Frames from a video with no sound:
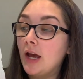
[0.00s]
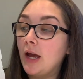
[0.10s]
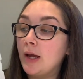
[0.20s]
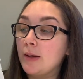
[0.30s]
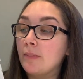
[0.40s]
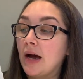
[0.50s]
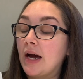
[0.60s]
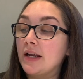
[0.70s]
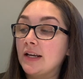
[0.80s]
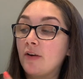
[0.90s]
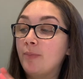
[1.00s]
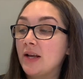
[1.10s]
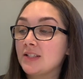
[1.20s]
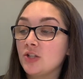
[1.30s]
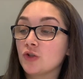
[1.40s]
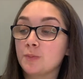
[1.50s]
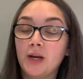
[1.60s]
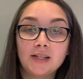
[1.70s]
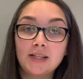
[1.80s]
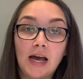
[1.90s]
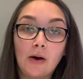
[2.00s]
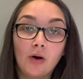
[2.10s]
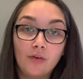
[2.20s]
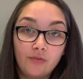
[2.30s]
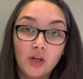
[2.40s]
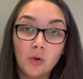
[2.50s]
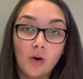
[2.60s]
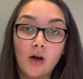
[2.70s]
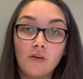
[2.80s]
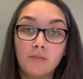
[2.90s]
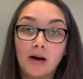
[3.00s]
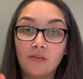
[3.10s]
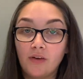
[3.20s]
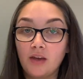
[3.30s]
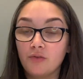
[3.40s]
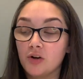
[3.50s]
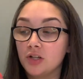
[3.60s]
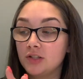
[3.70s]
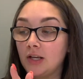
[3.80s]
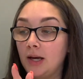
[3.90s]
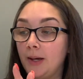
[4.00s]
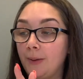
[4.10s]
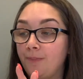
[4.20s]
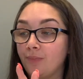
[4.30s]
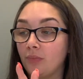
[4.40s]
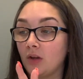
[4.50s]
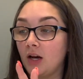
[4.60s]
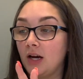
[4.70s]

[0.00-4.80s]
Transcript: and I've basically just picked out a few of my favourites, and